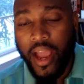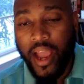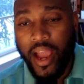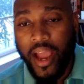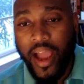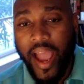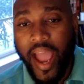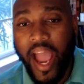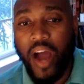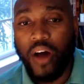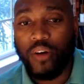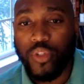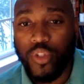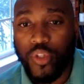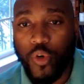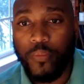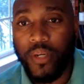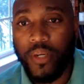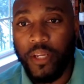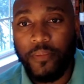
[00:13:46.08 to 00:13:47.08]
how so
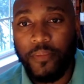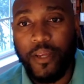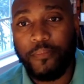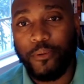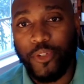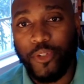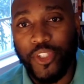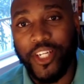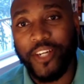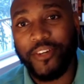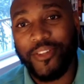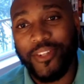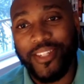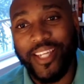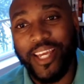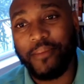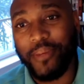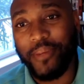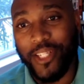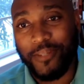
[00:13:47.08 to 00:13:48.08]
many people share the
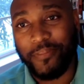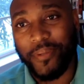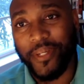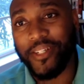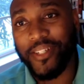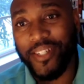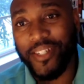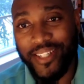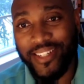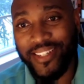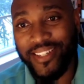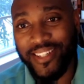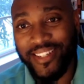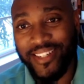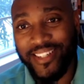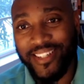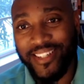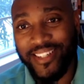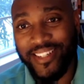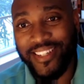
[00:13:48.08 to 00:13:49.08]
same
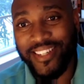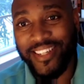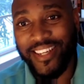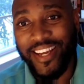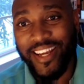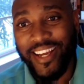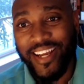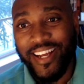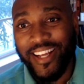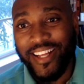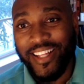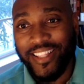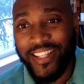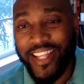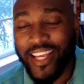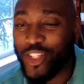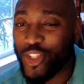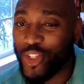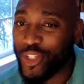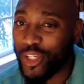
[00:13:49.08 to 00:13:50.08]
experiences. They
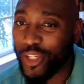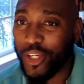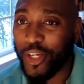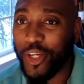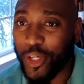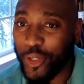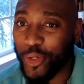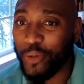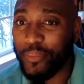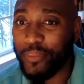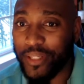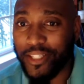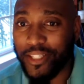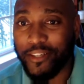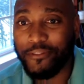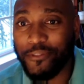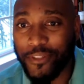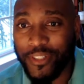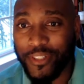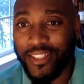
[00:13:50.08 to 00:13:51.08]
just look a little bit
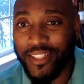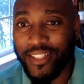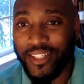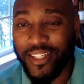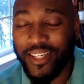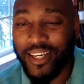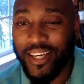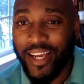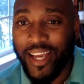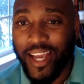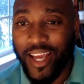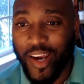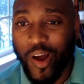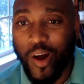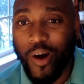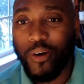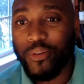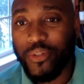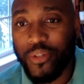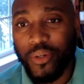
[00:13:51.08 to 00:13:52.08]
different. And
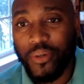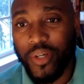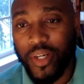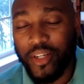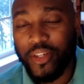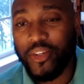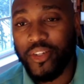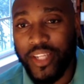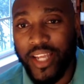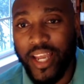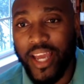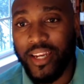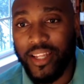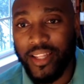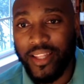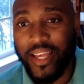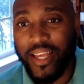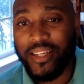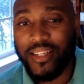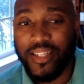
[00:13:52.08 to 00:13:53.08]
also understanding
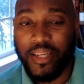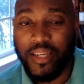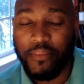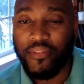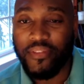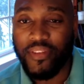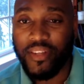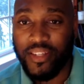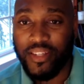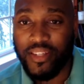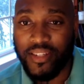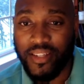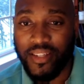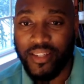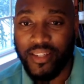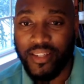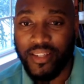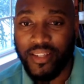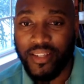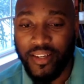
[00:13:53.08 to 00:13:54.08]
that some of this
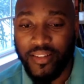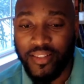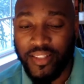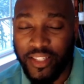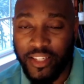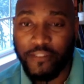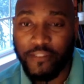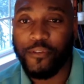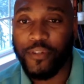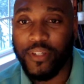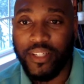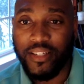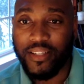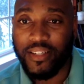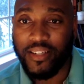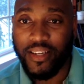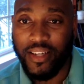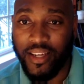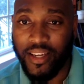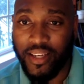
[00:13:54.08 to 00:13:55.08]
different
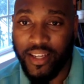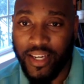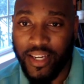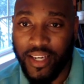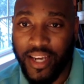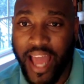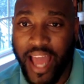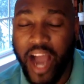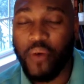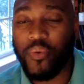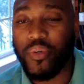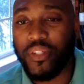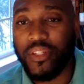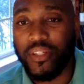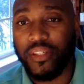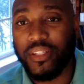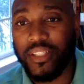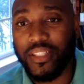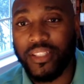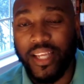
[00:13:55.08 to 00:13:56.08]
and how it's
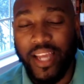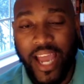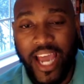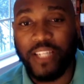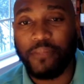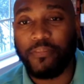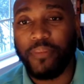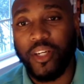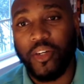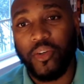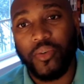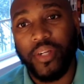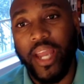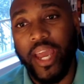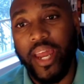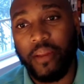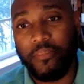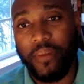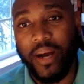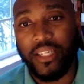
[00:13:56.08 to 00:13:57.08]
looked has been created
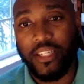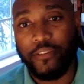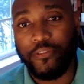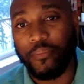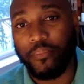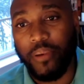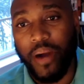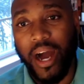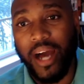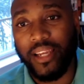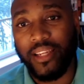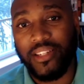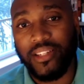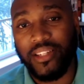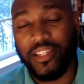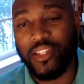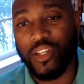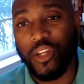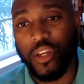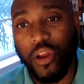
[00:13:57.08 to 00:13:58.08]
by different
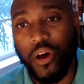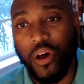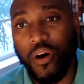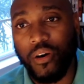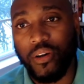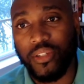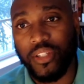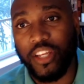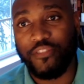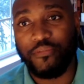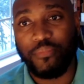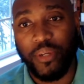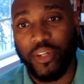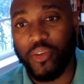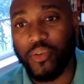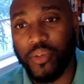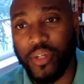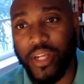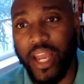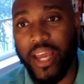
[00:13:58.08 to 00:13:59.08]
policies and laws that have been
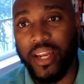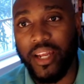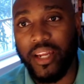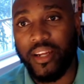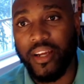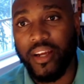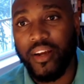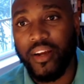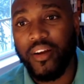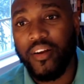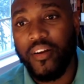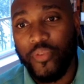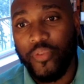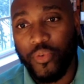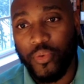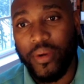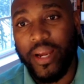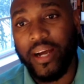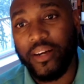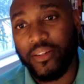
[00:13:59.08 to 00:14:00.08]
created
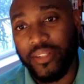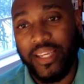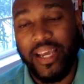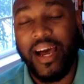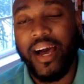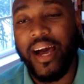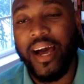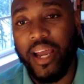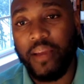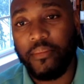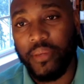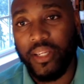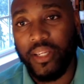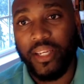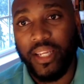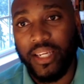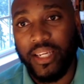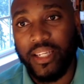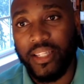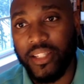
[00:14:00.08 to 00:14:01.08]
throughout time and
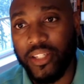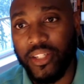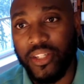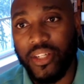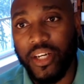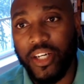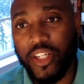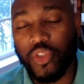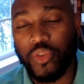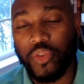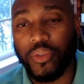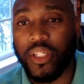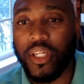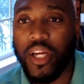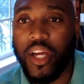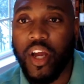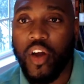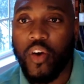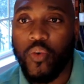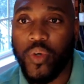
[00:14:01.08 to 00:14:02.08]
in this country,
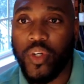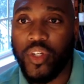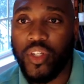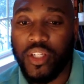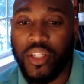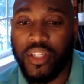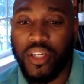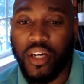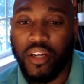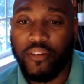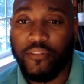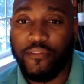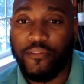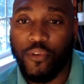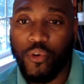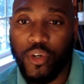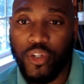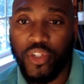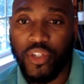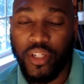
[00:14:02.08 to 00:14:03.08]
which has
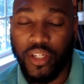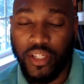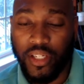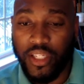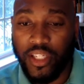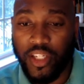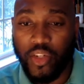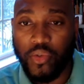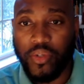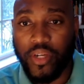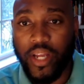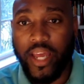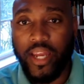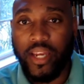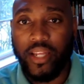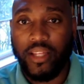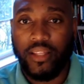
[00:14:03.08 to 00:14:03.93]
unfortunately created